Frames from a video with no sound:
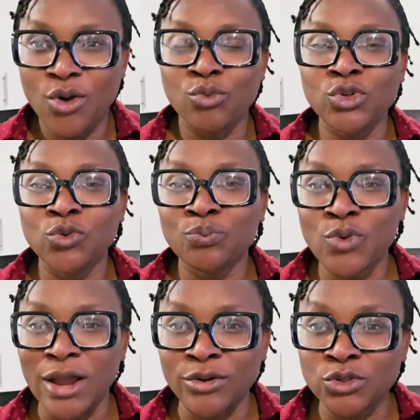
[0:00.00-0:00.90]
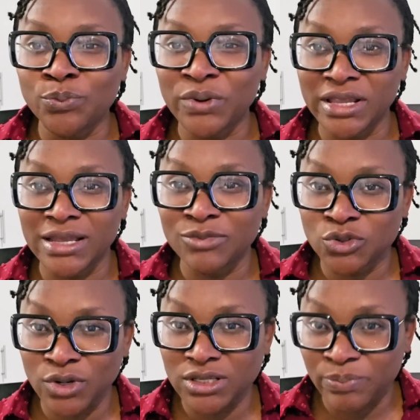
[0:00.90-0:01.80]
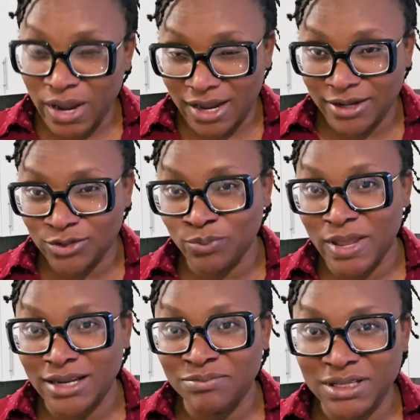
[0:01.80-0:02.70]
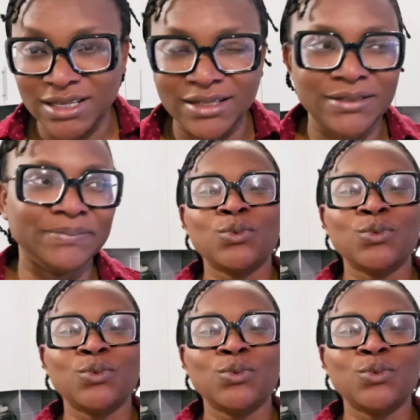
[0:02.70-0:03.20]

we are going to bring him straight back to be admitted.